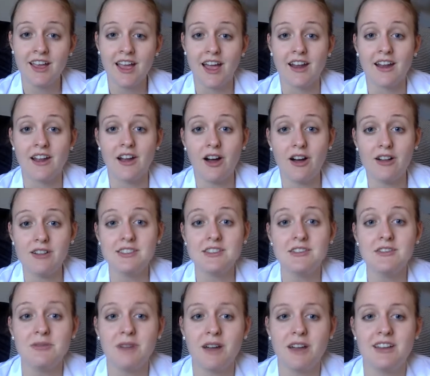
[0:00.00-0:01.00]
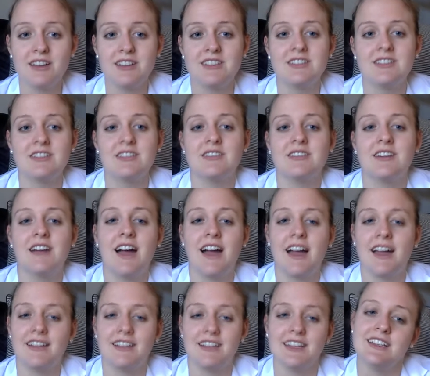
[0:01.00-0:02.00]
And I also wanted to
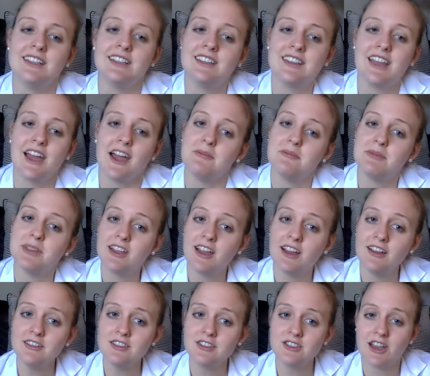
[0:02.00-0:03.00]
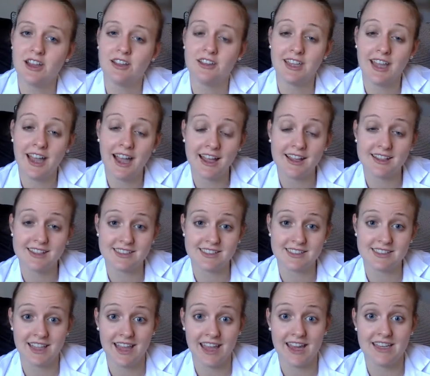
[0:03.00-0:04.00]
highlight that because Shelley has
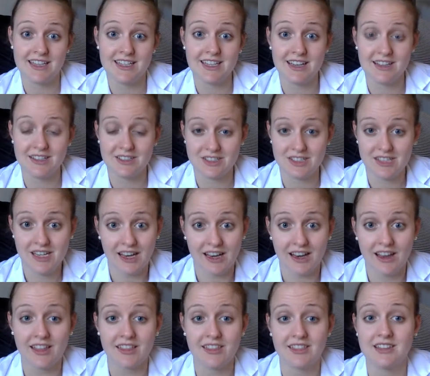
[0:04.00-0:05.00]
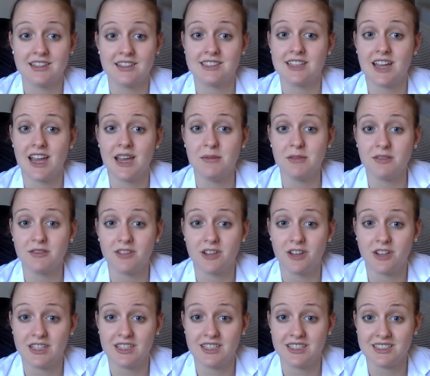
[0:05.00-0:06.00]
ADHD, this type of
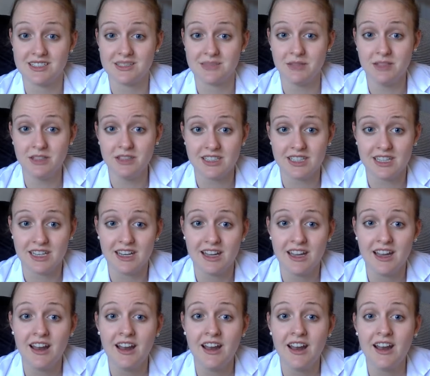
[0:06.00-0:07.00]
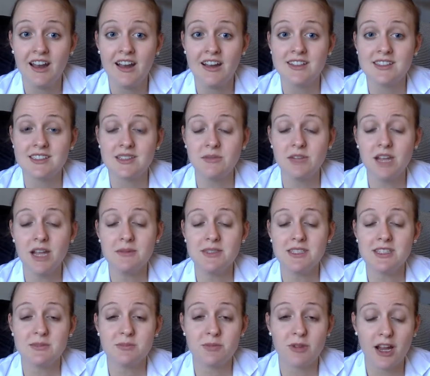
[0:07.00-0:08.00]
learning disability, sometimes
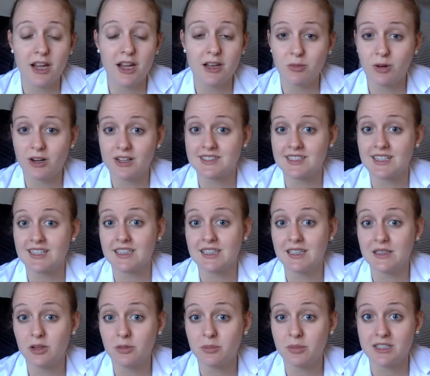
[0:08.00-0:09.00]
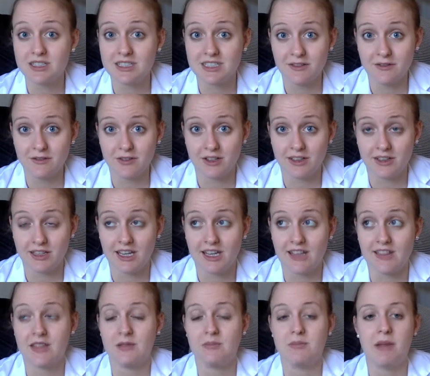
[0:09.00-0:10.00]
his brain works a little bit differently
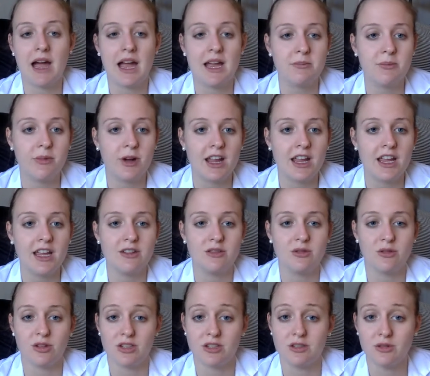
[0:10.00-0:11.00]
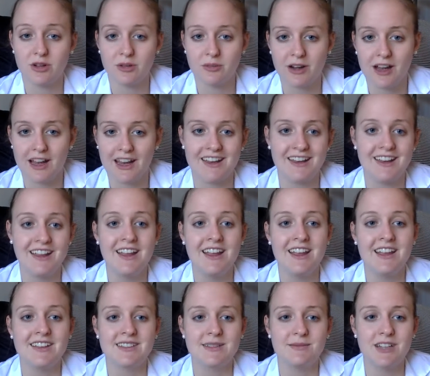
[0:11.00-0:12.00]
than my brain or your brain.
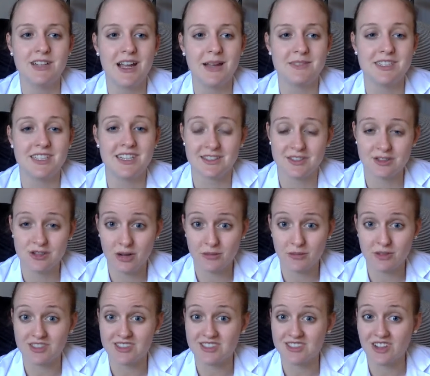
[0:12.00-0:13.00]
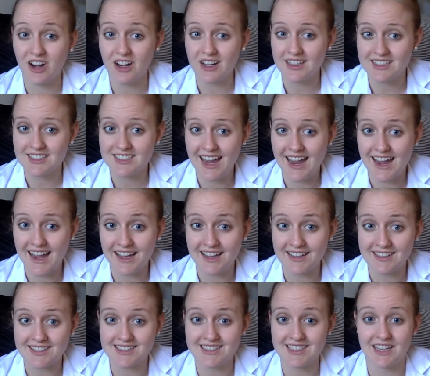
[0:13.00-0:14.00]
Sometimes he has trouble starting
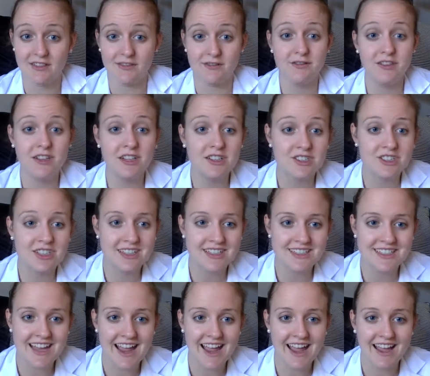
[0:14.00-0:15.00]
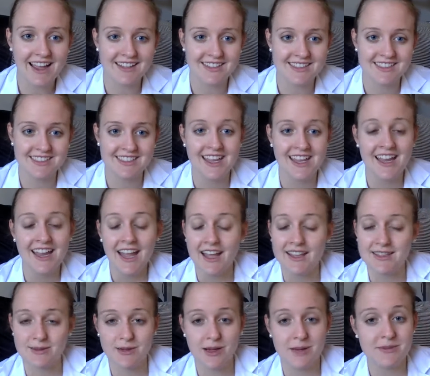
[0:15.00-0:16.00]
tasks and finishing tasks,
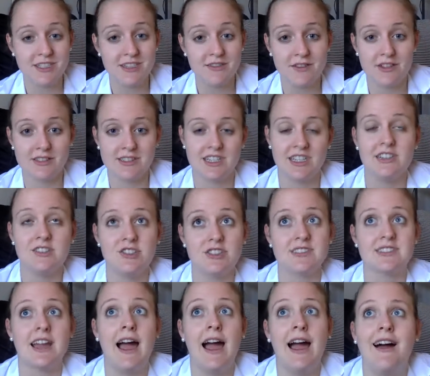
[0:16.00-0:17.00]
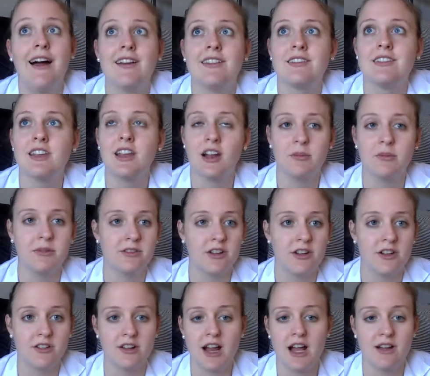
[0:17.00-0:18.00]
and sometimes he feels like he just has to get up and
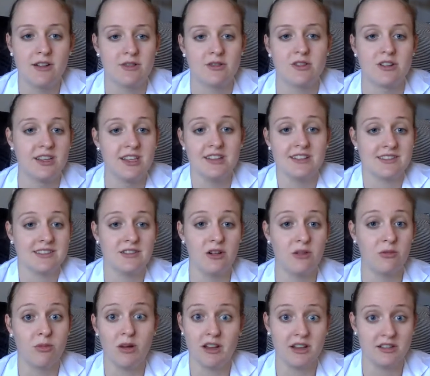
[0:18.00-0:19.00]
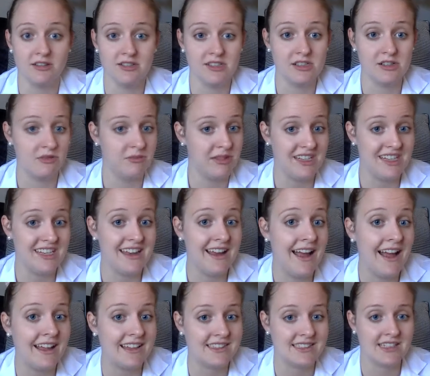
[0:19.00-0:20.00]
run around, or he doesn't know what he'll do, but he
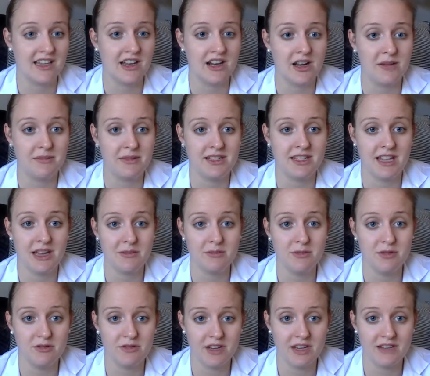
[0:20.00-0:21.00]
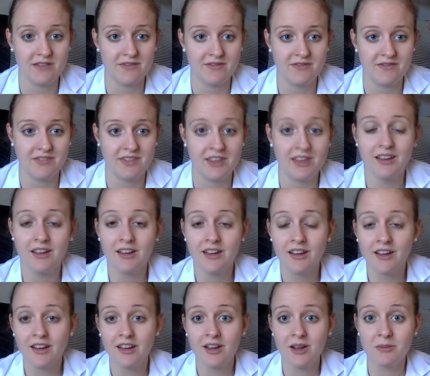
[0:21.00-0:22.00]
has to get up and get moving.
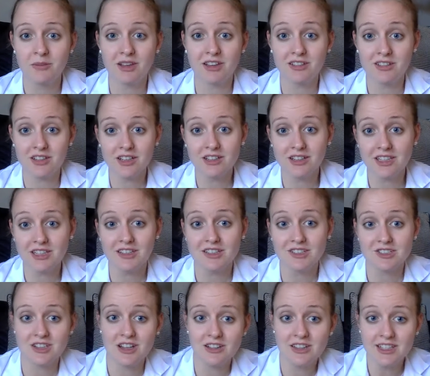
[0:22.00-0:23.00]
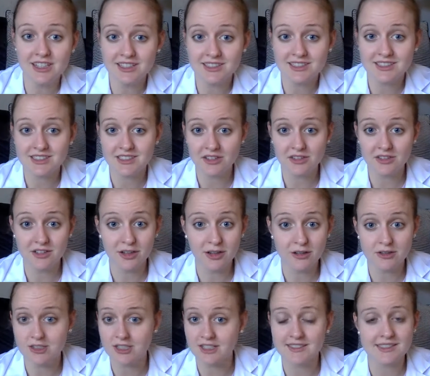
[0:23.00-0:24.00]
But clearly, Shelley can still
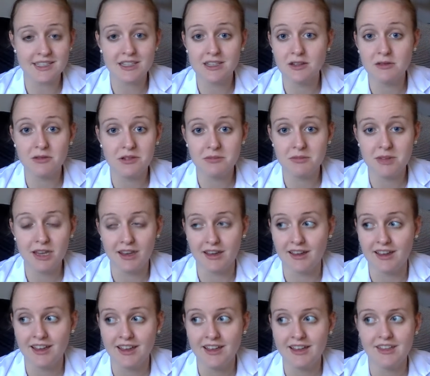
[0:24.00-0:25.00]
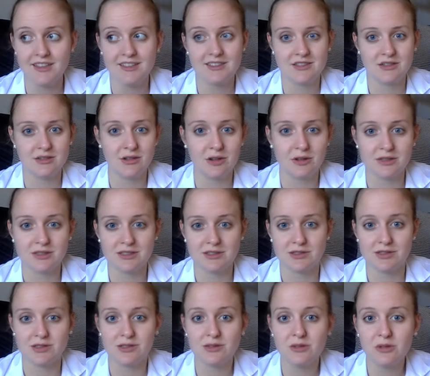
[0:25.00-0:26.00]
learn just like you and me. He still goes to
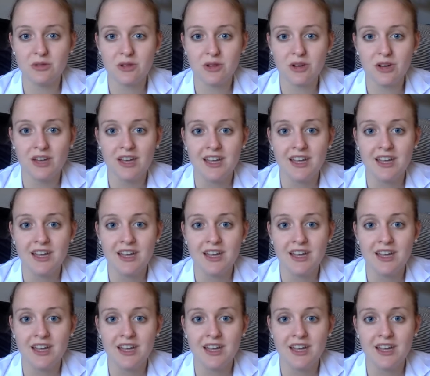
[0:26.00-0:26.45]
school,